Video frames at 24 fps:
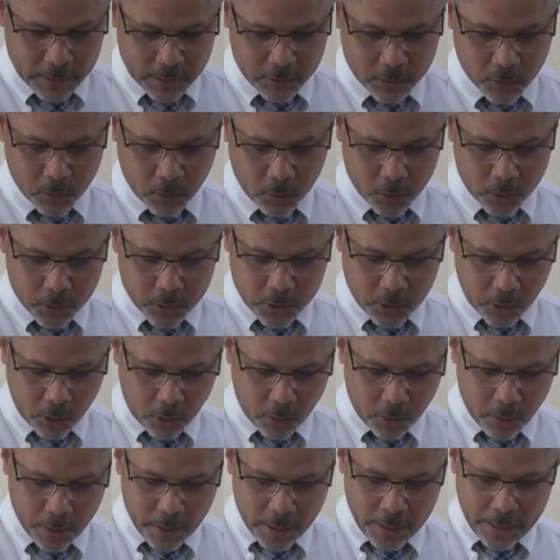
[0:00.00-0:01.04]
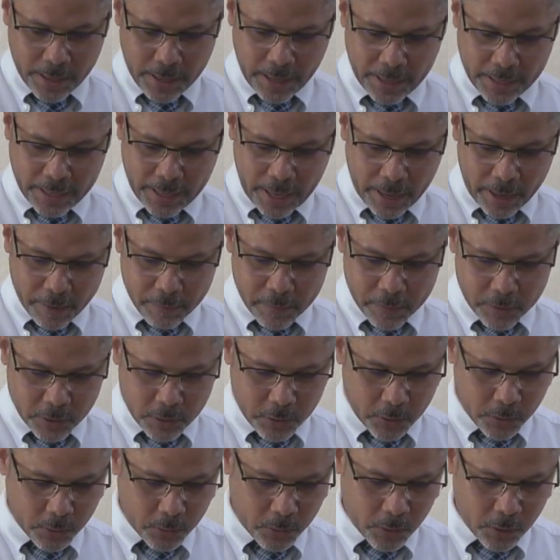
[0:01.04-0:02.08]
us also an
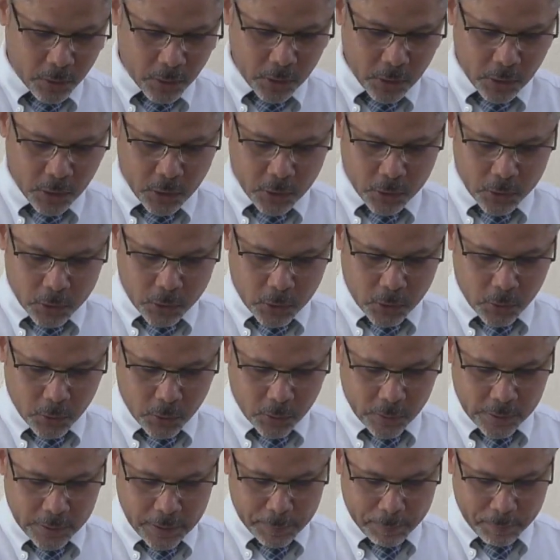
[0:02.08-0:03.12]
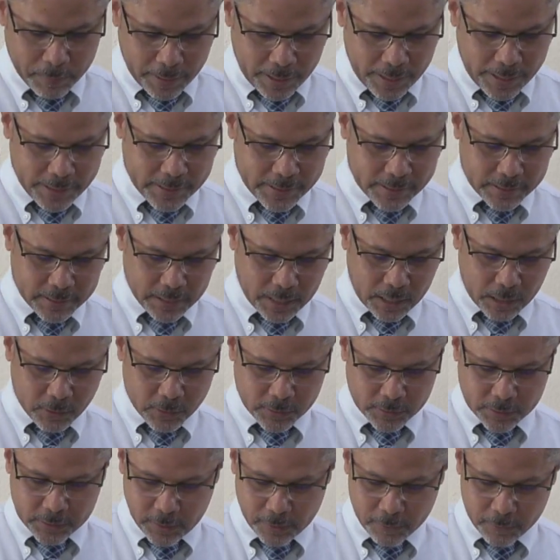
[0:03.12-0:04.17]
avenue to replace our
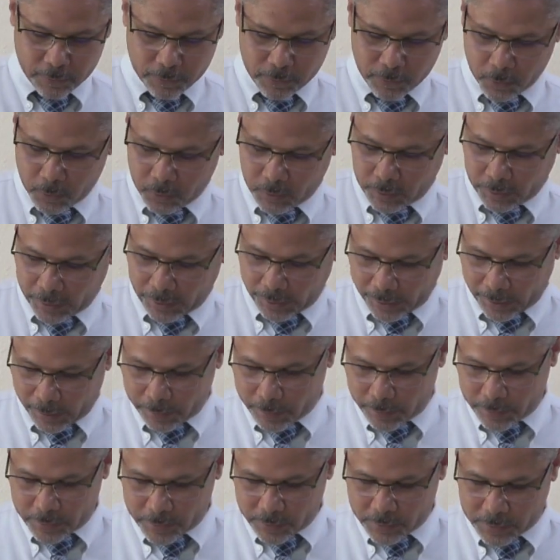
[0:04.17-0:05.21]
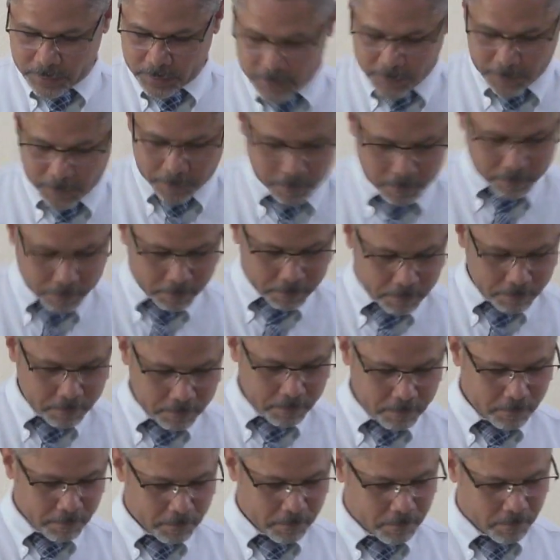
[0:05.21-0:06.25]
sinful habits.
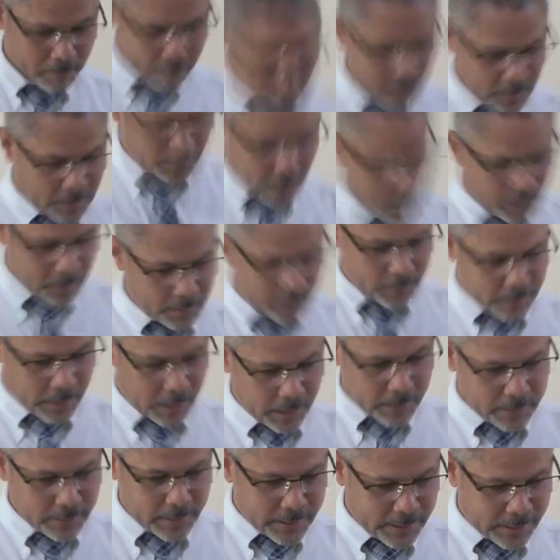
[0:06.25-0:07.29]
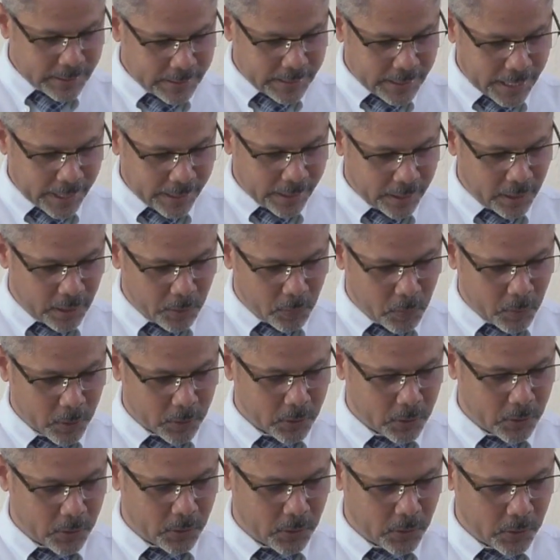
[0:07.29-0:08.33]
It tells us exactly
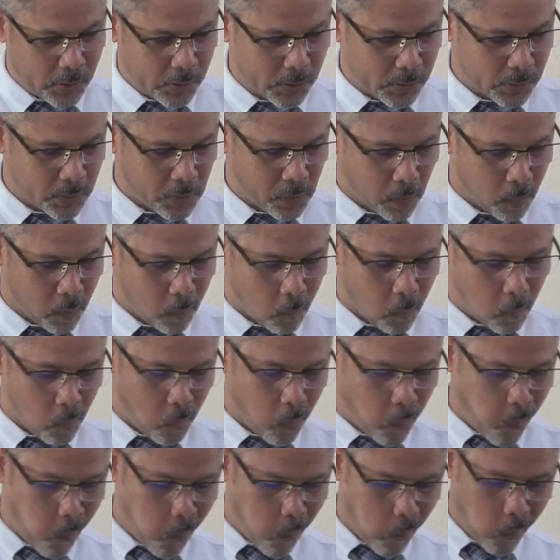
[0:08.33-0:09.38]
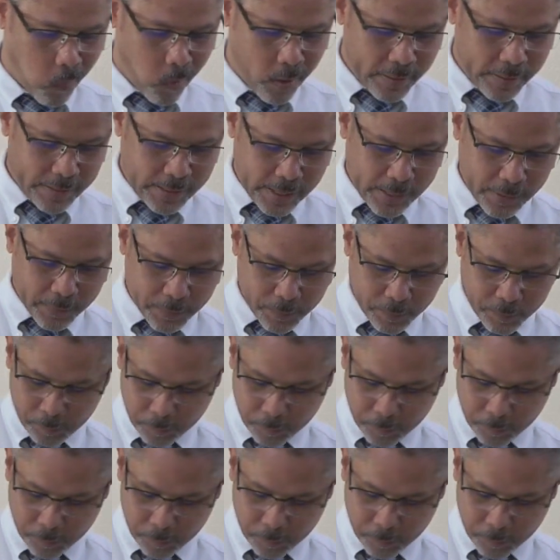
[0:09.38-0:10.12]
what to do. Now,